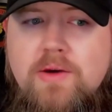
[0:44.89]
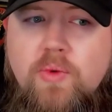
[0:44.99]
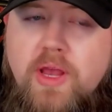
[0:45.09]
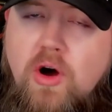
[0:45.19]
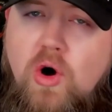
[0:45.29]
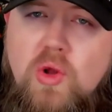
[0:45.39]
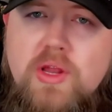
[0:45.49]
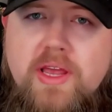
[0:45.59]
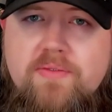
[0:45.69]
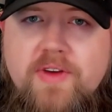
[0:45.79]
we
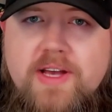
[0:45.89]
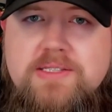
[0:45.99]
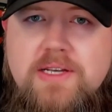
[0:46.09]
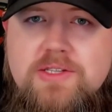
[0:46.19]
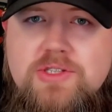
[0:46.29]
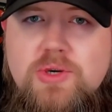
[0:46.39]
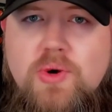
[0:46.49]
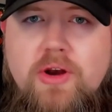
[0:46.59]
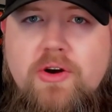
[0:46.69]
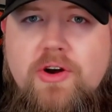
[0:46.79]
only invested
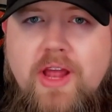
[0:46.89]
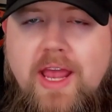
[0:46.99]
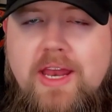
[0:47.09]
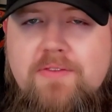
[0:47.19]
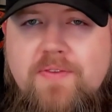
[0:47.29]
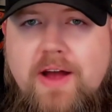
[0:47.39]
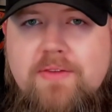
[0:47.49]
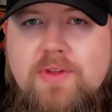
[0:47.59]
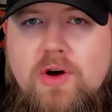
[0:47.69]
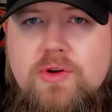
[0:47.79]

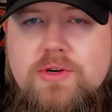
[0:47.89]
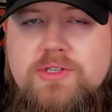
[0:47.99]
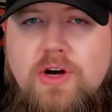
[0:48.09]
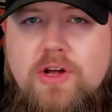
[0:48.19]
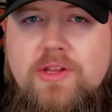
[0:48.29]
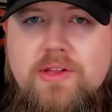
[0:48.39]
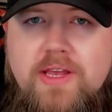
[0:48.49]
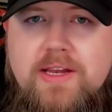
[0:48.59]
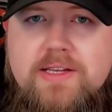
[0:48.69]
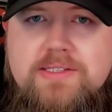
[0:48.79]
$285 on the
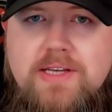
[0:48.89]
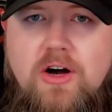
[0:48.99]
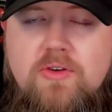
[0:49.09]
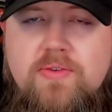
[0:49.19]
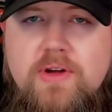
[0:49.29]
lead itself.